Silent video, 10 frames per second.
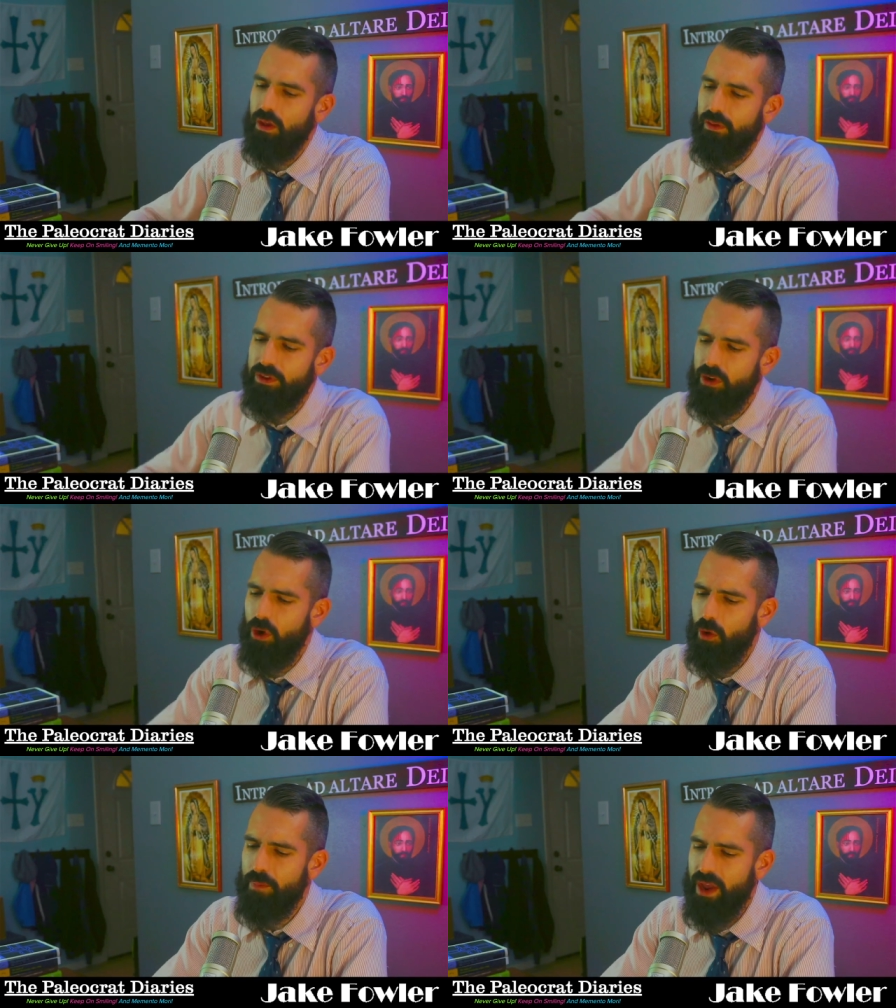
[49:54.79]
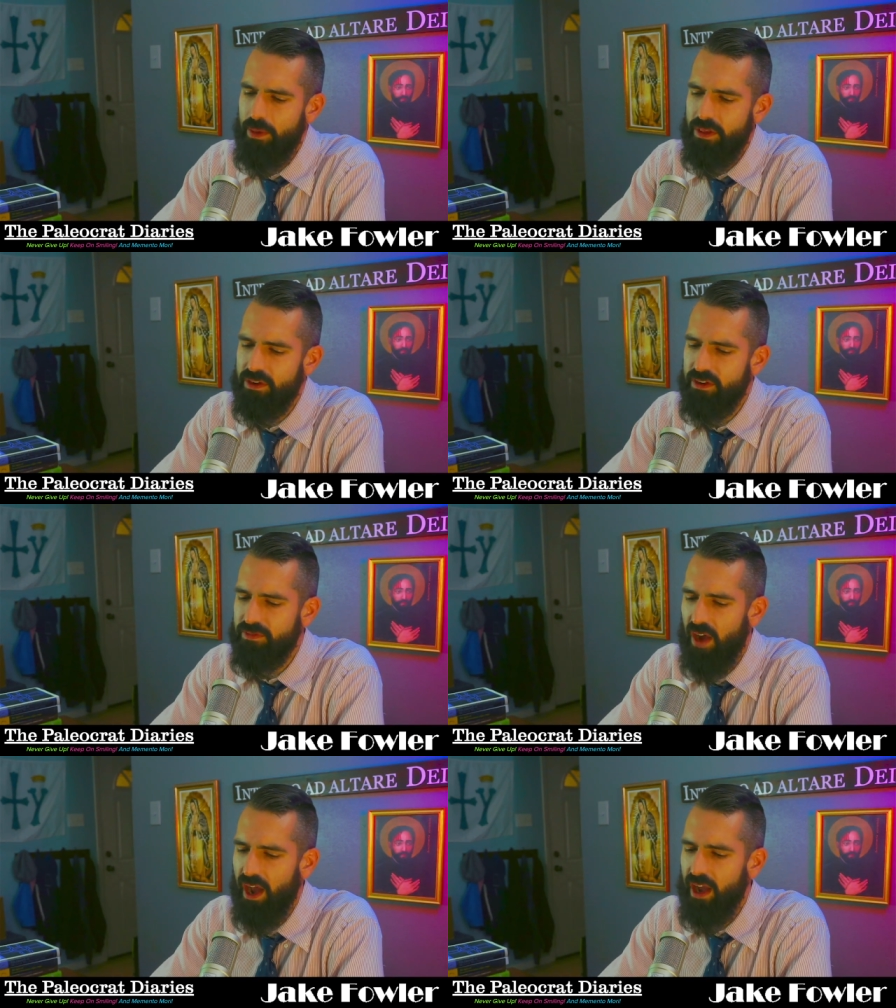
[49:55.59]
that, you know, maybe the
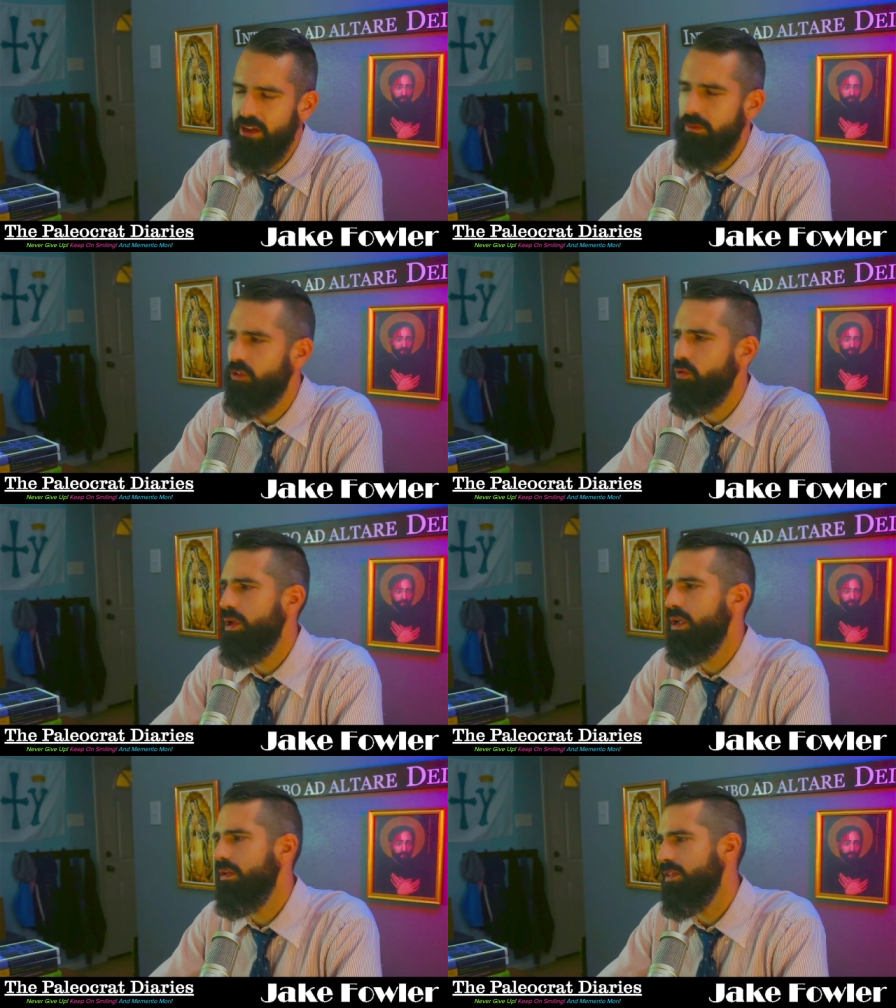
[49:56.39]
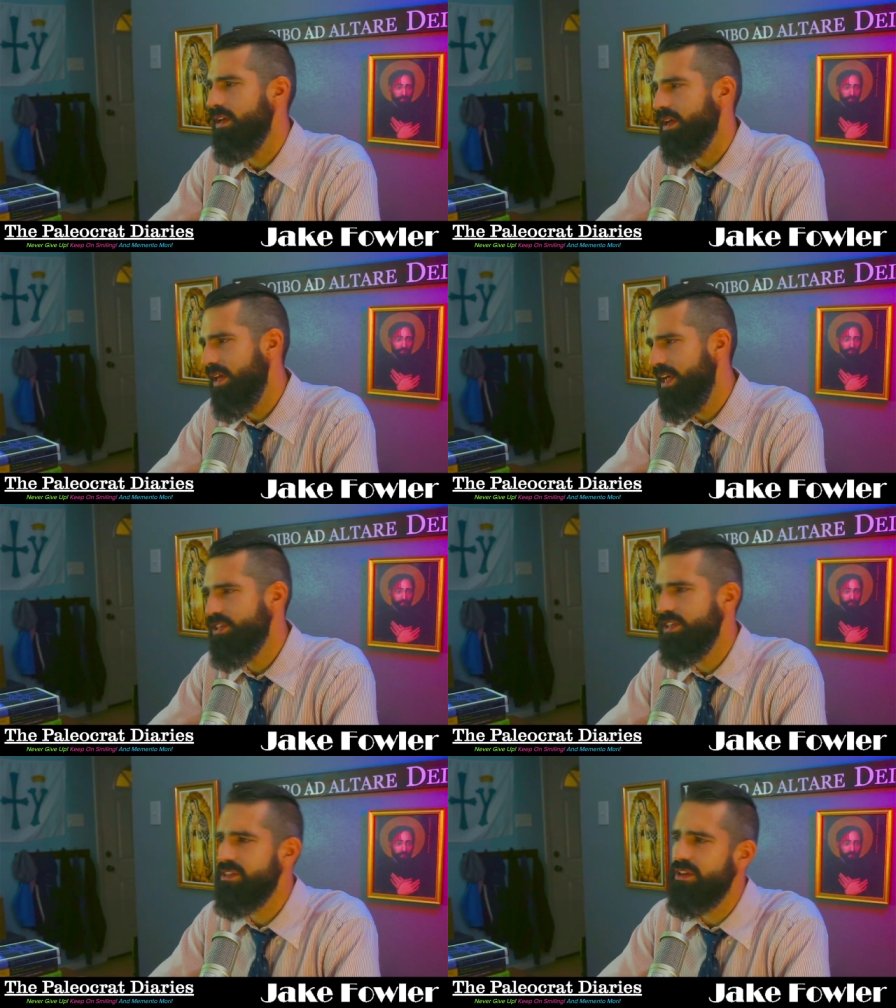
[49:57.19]
divide between the
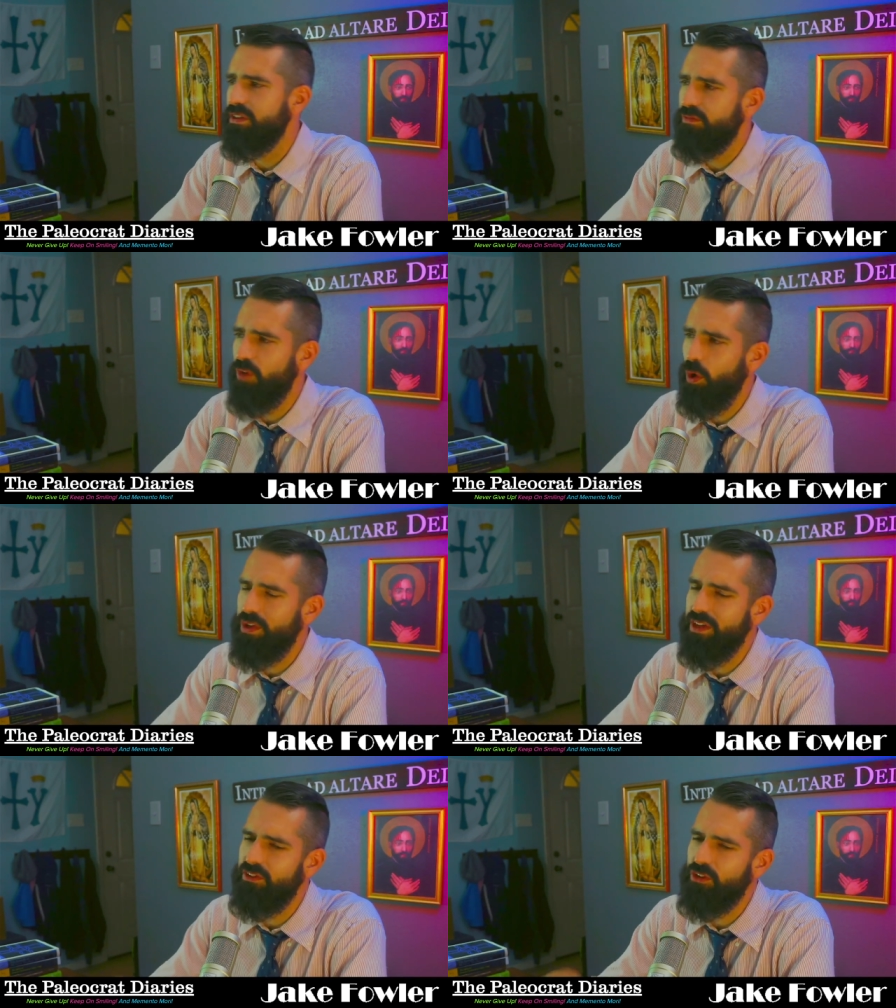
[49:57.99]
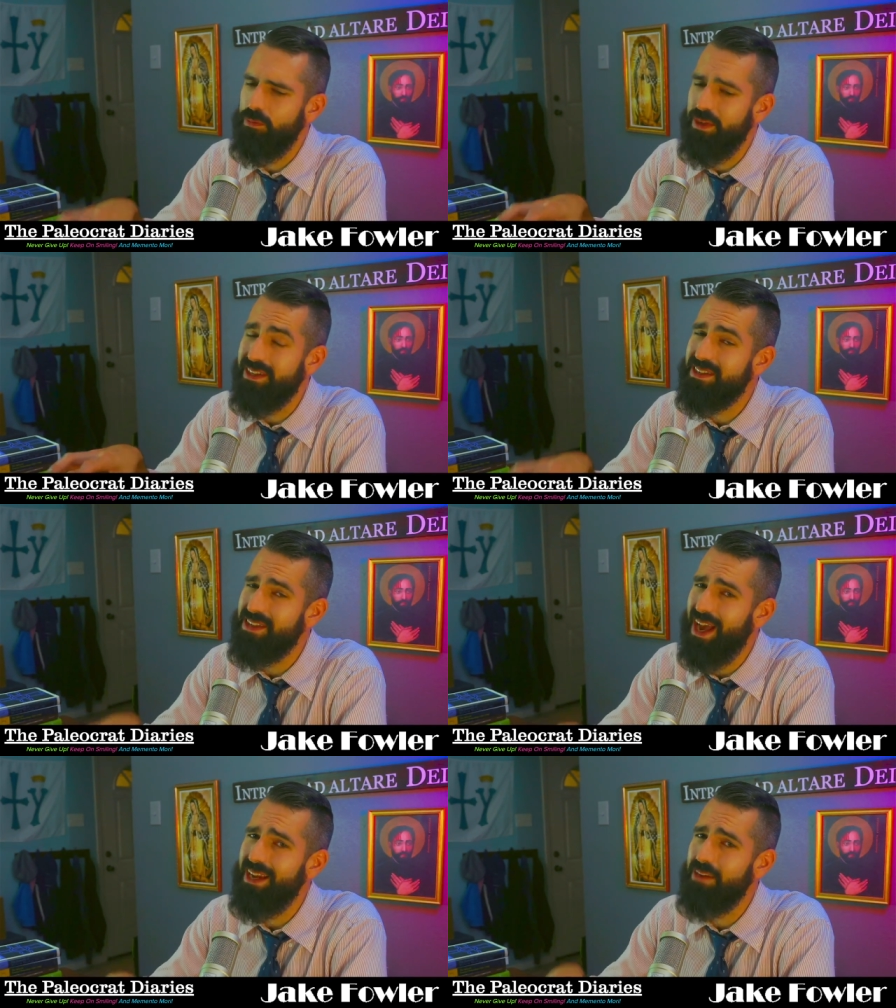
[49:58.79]
Ignatians and the Photians could be
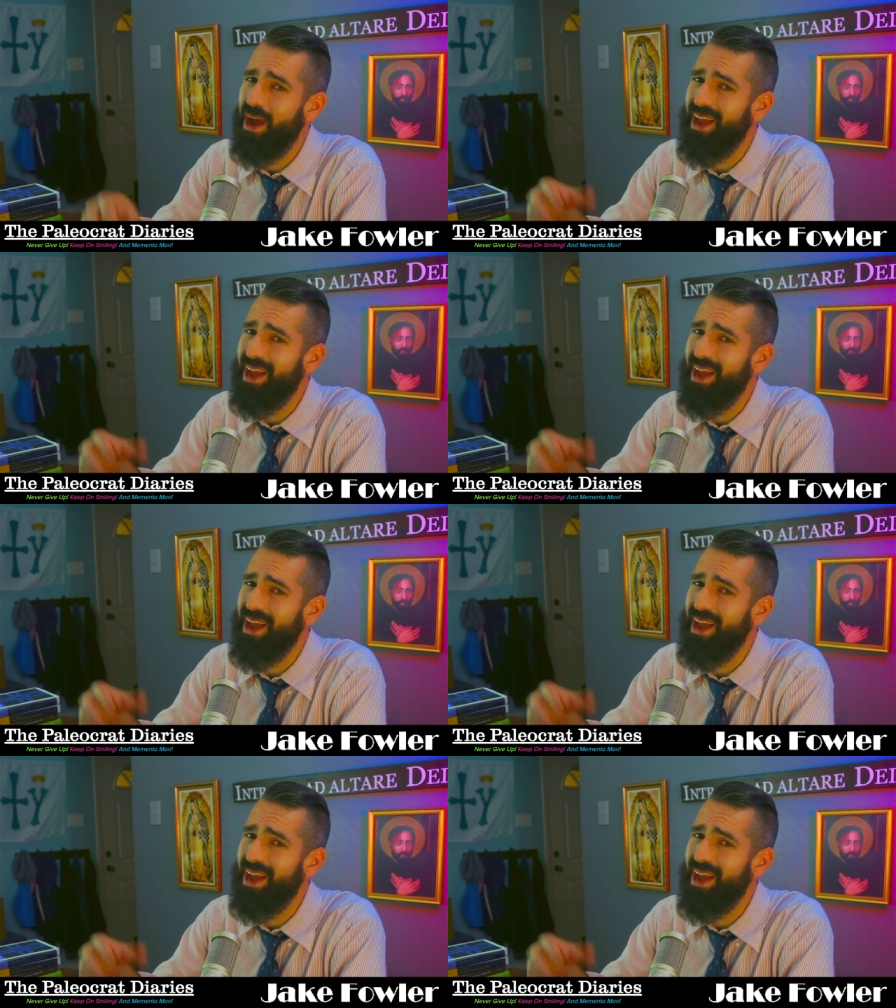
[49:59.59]
decided by